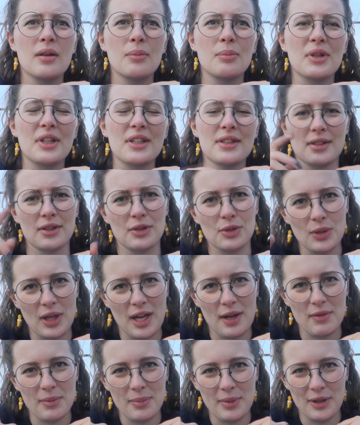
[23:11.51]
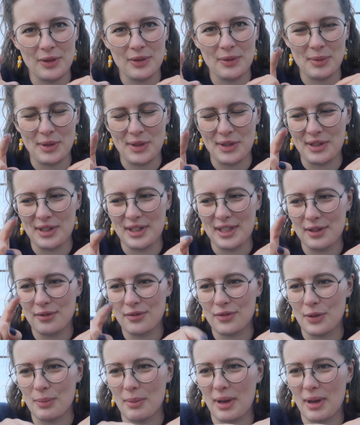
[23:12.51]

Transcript: because I do have a pair I'm gonna knit for